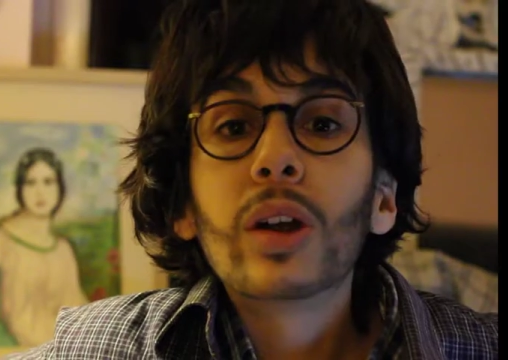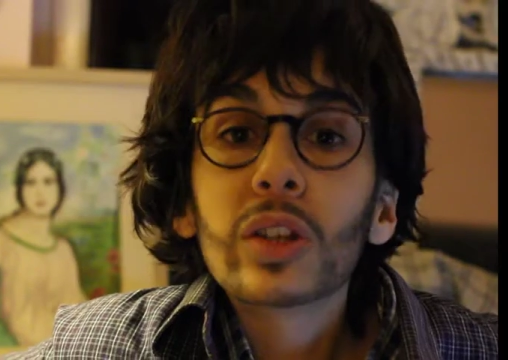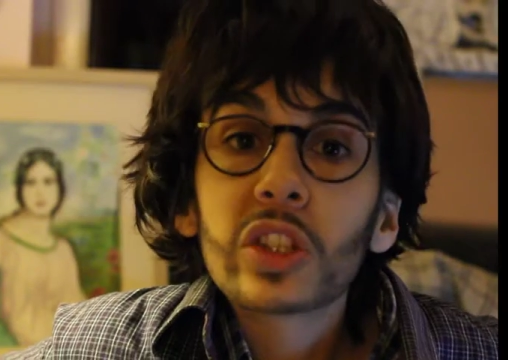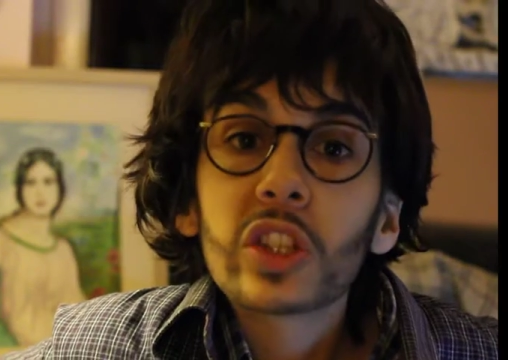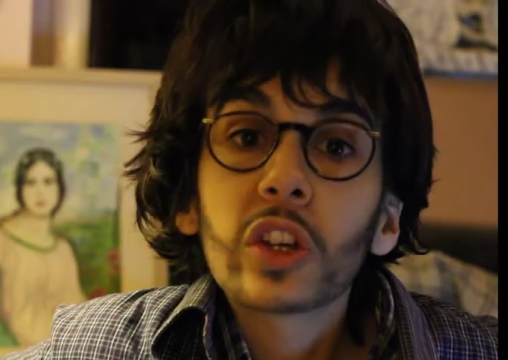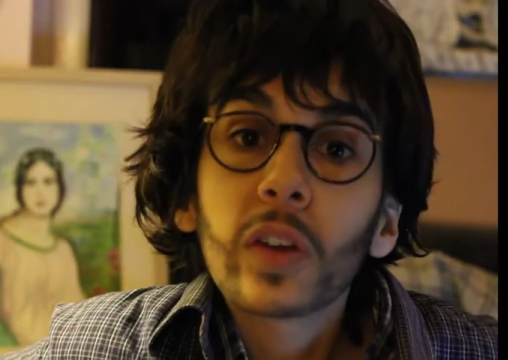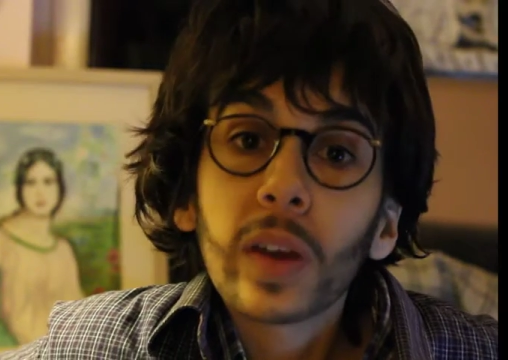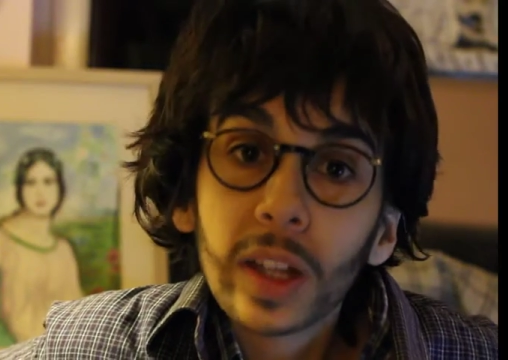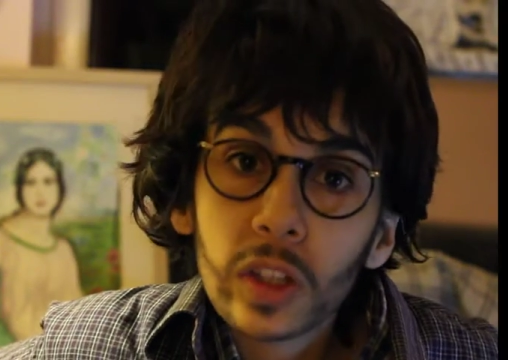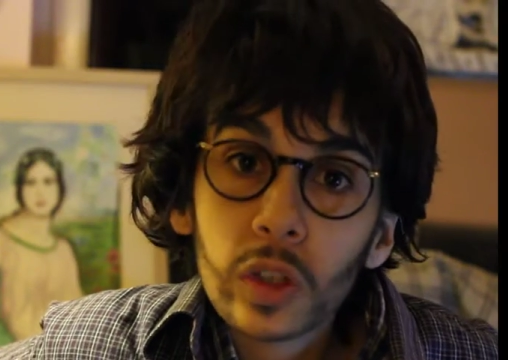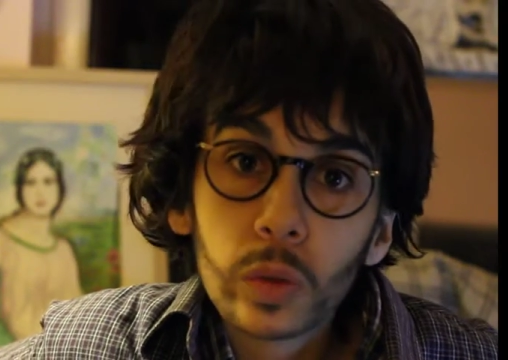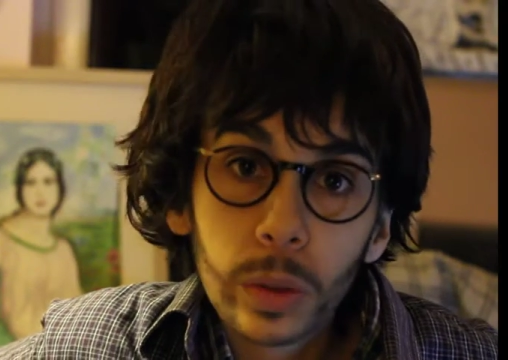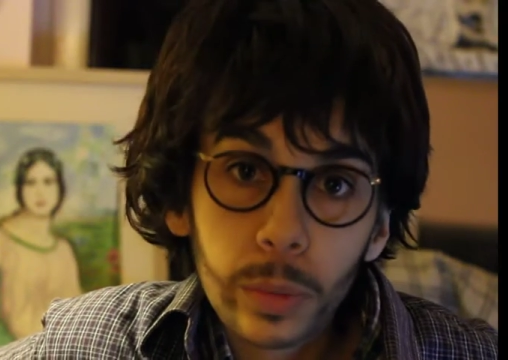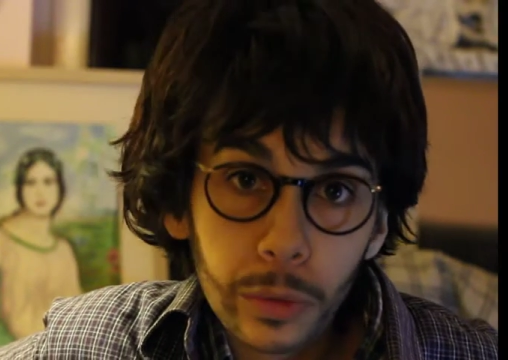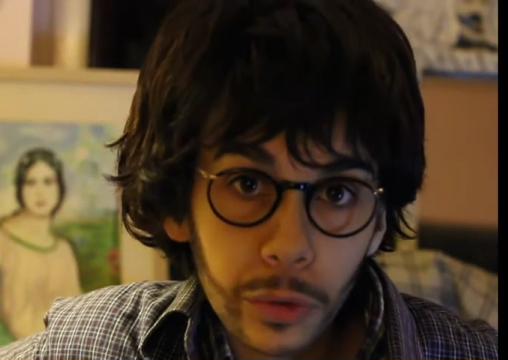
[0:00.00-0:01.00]
Speaker 1: are also
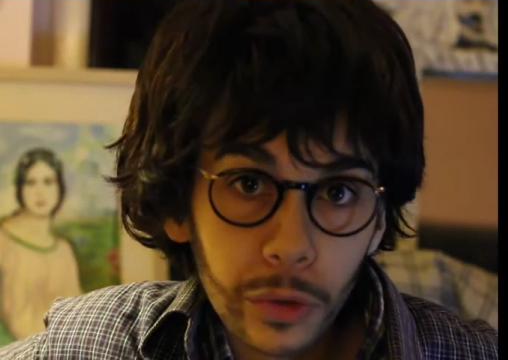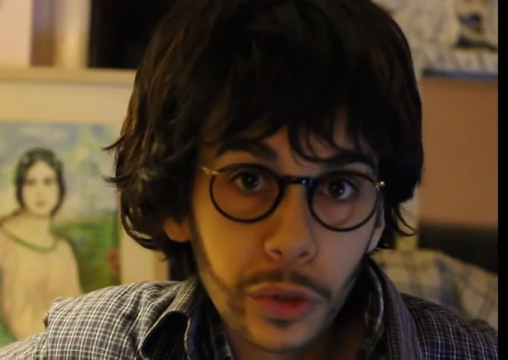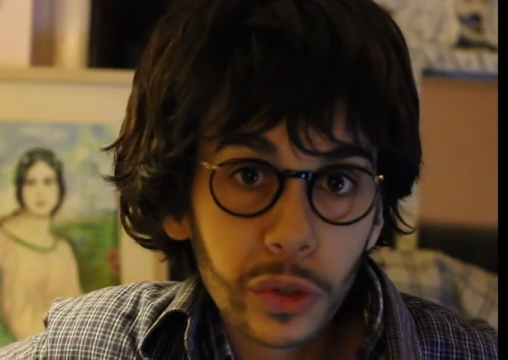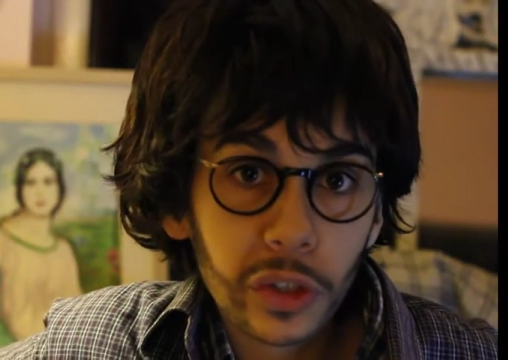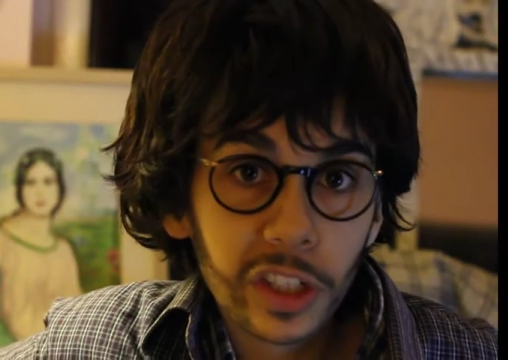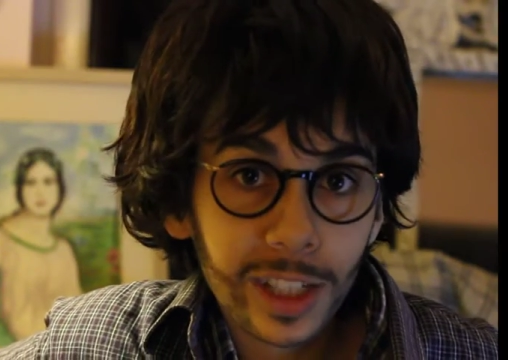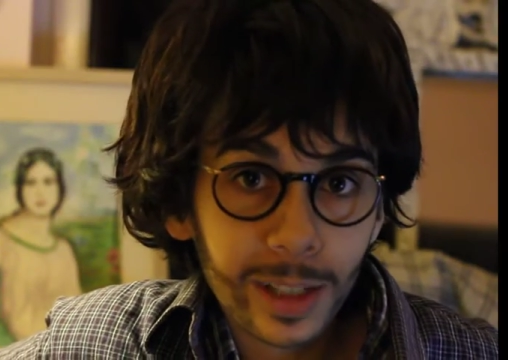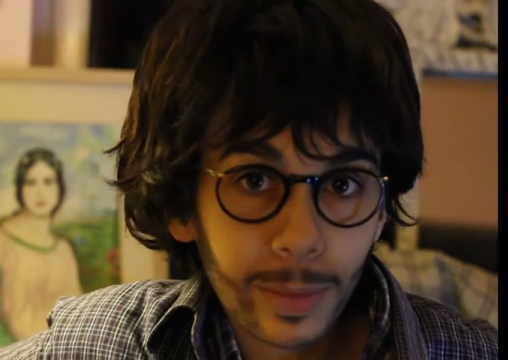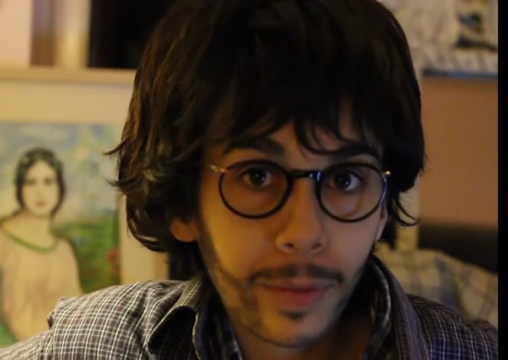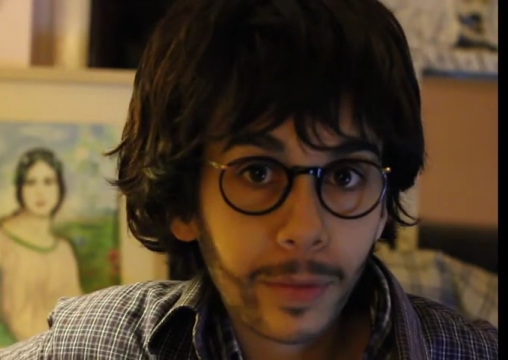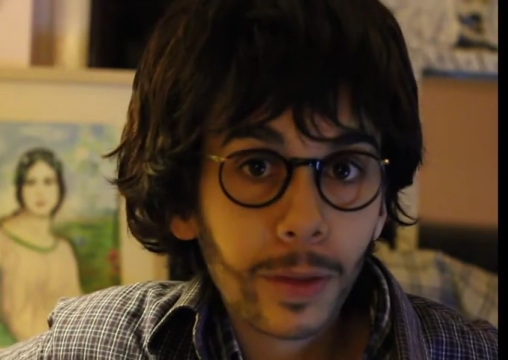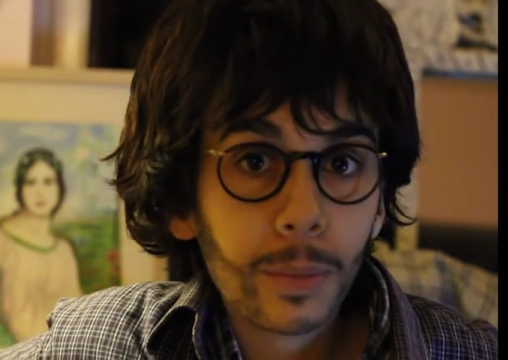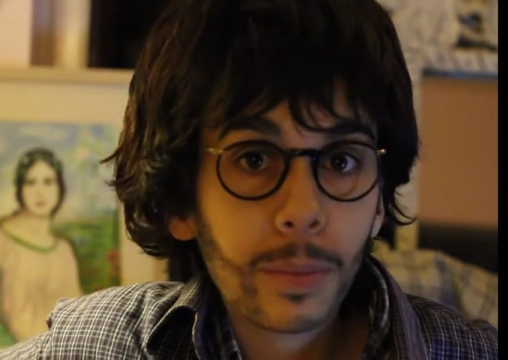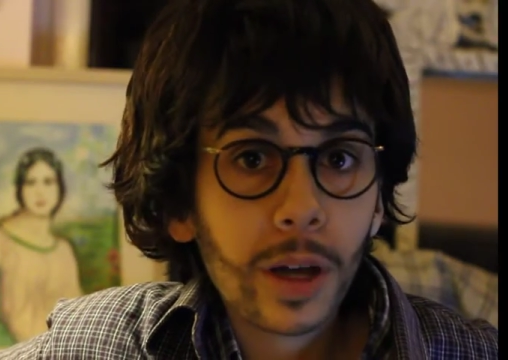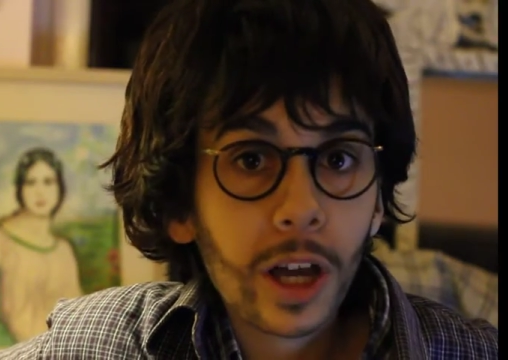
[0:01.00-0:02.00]
going to reproduce some of the